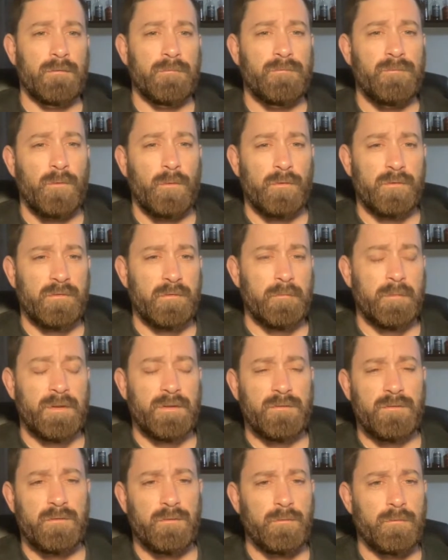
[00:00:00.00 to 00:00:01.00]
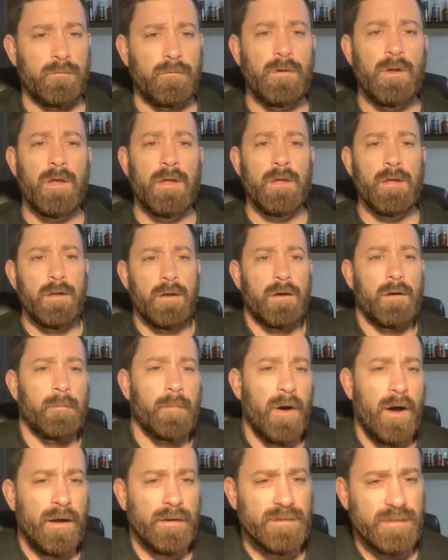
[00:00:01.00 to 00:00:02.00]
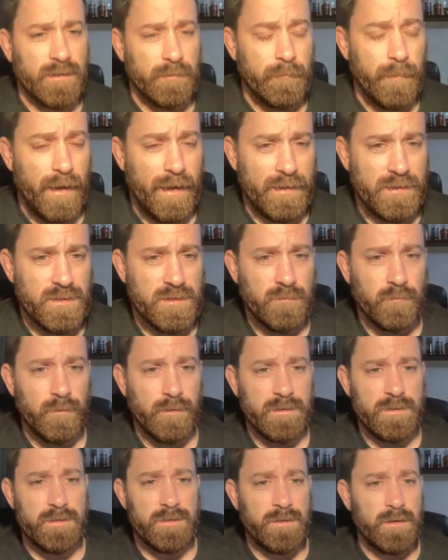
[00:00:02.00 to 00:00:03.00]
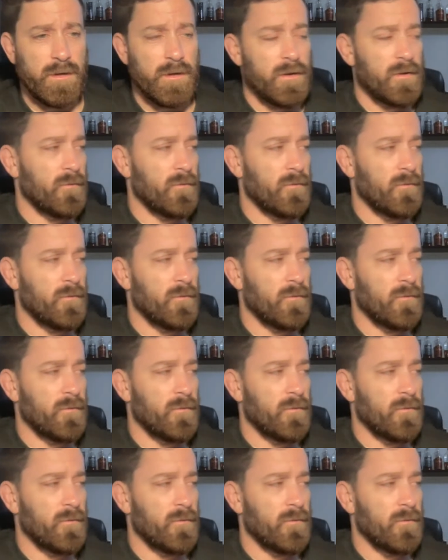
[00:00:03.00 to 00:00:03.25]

Forced him into a boxing match, which